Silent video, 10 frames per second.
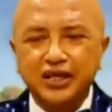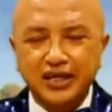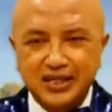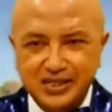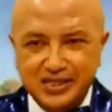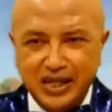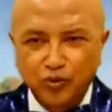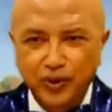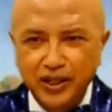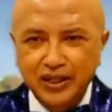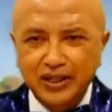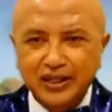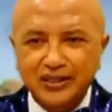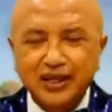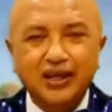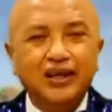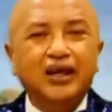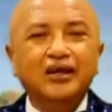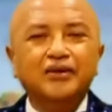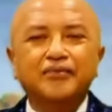which means
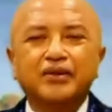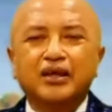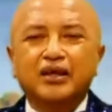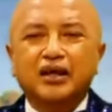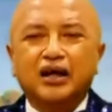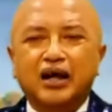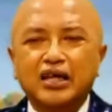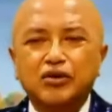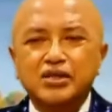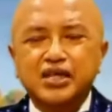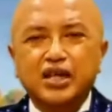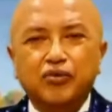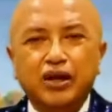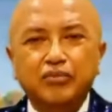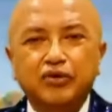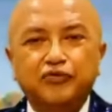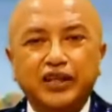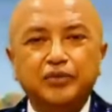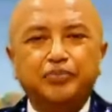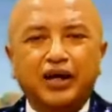completely
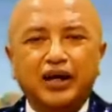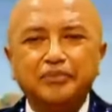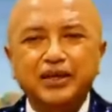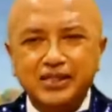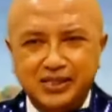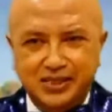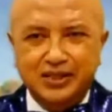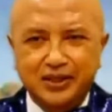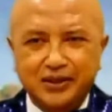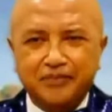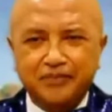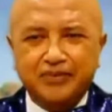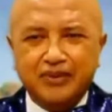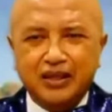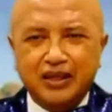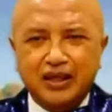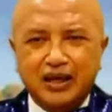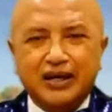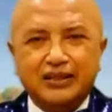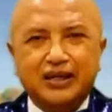different and against one
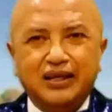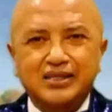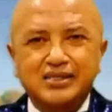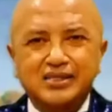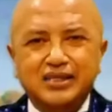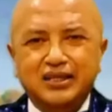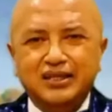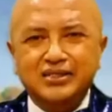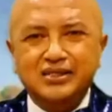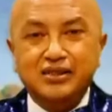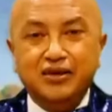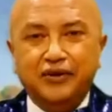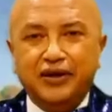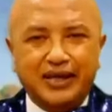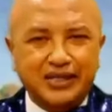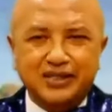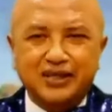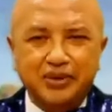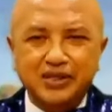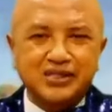another and have no
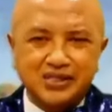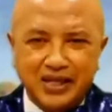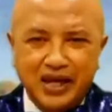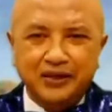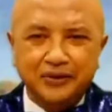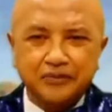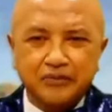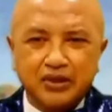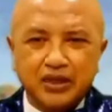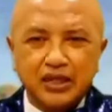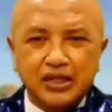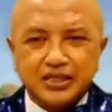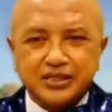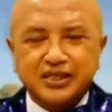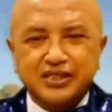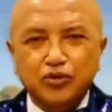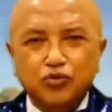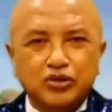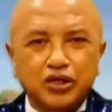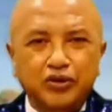relationship. Because
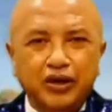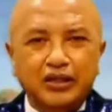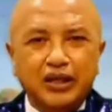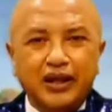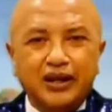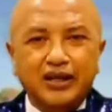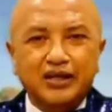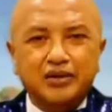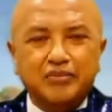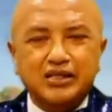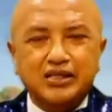for example, the God of